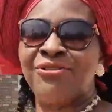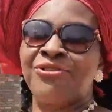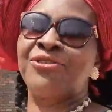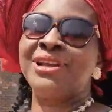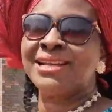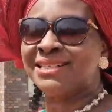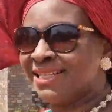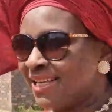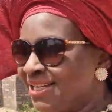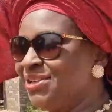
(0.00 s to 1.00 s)

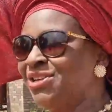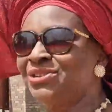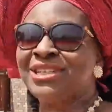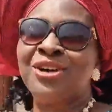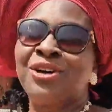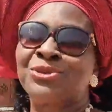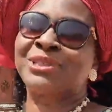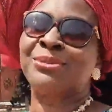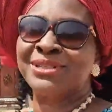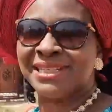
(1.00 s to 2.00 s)
freezing, using hot
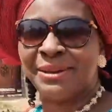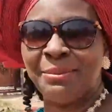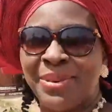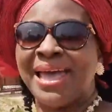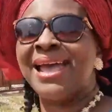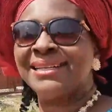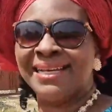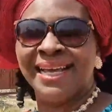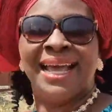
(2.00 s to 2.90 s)
water bottle in bed.